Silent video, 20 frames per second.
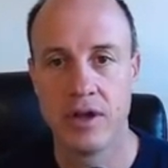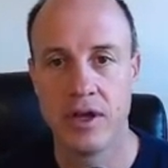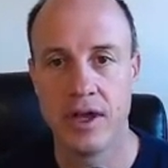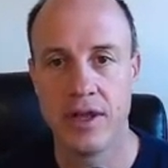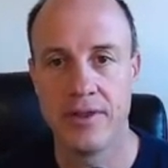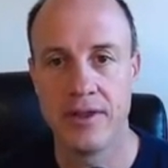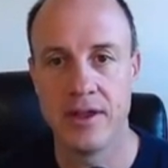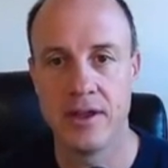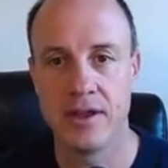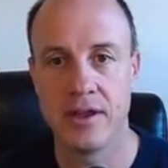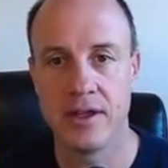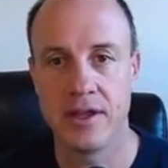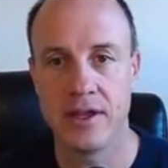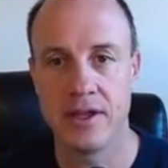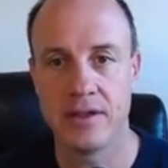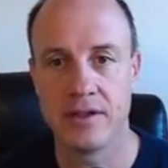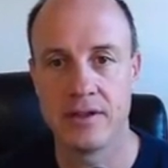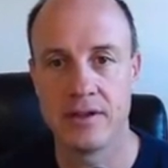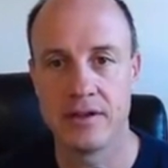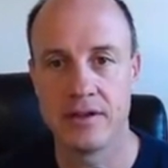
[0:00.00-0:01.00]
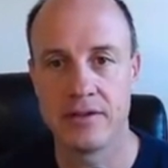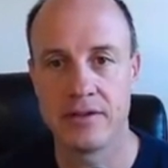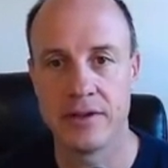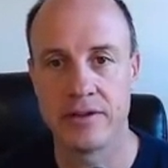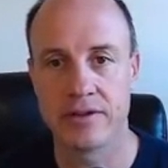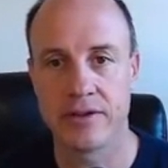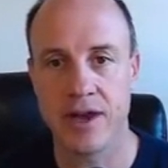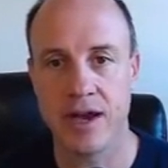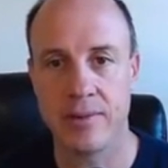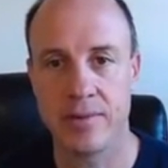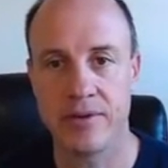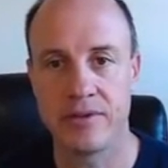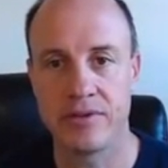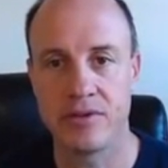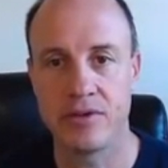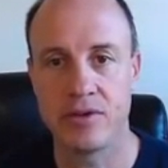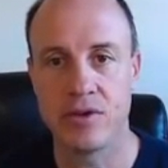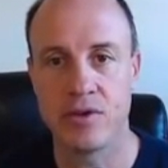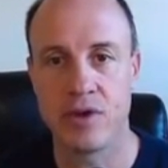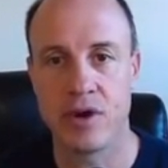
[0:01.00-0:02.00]
And then it says copy to
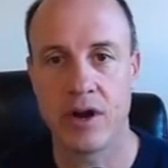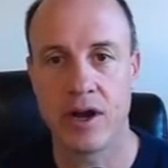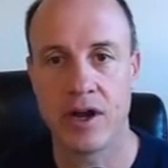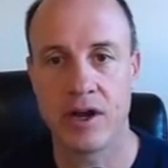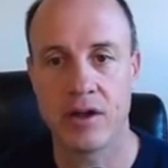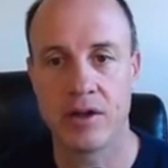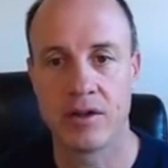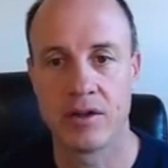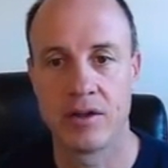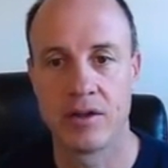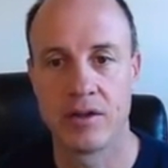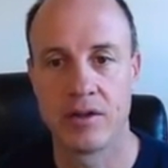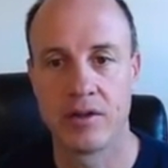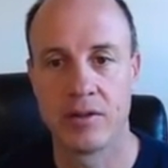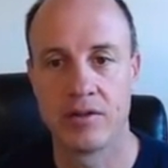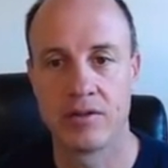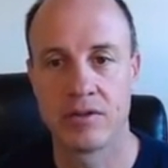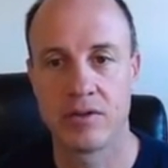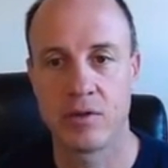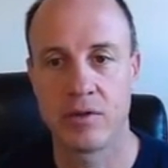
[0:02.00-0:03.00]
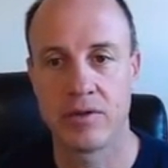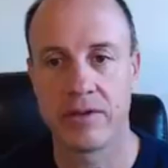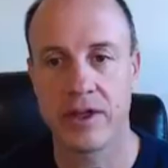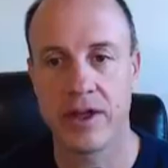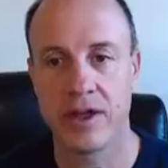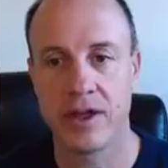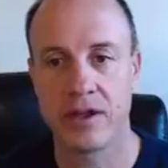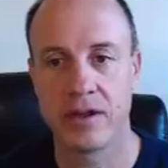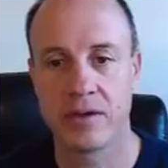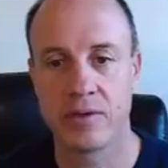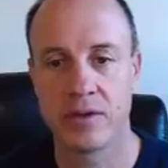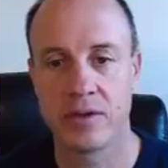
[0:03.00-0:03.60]
the URL. So we're done.